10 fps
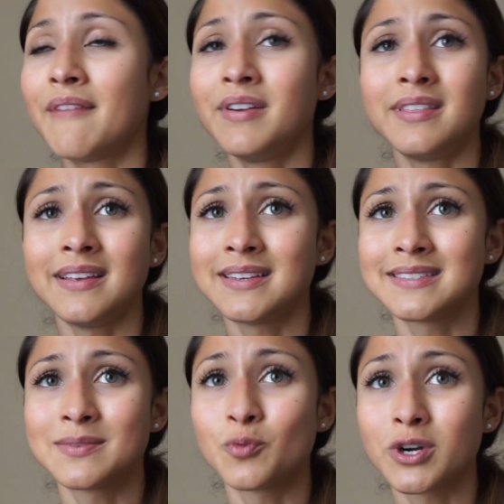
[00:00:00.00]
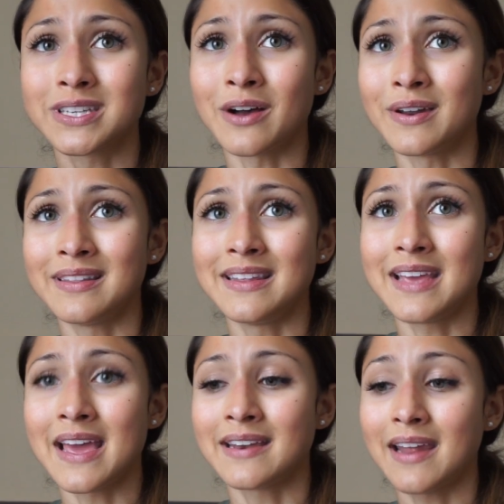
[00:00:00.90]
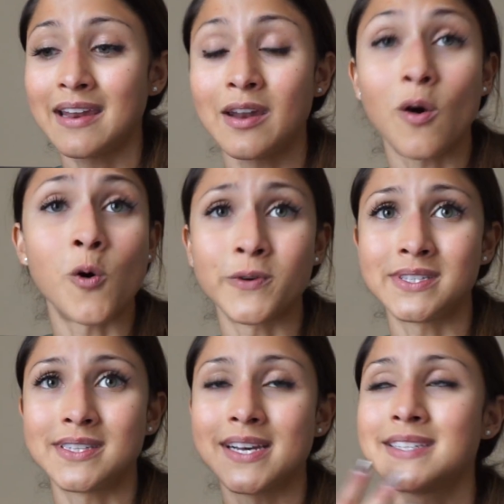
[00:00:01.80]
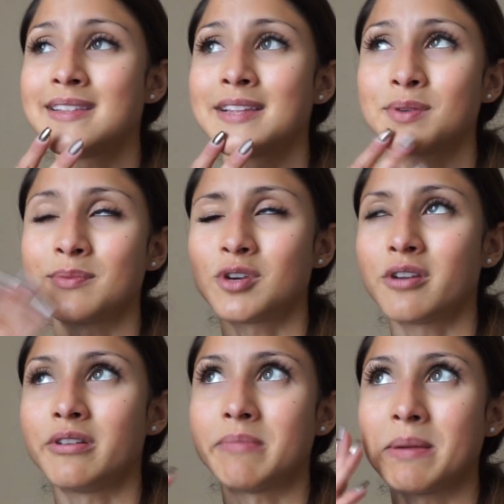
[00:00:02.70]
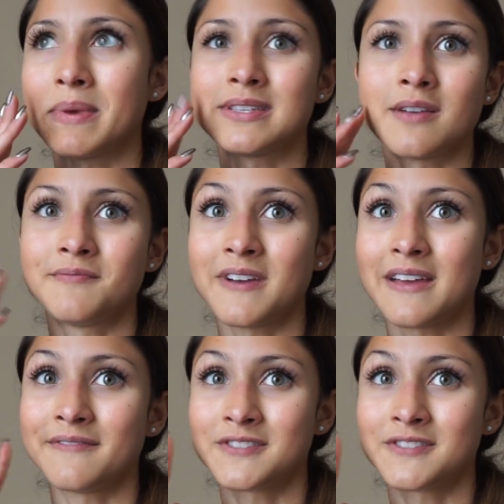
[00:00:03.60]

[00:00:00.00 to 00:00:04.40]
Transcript: everything's worked out in the end and it always does and that's what I'm trying to remind myself if I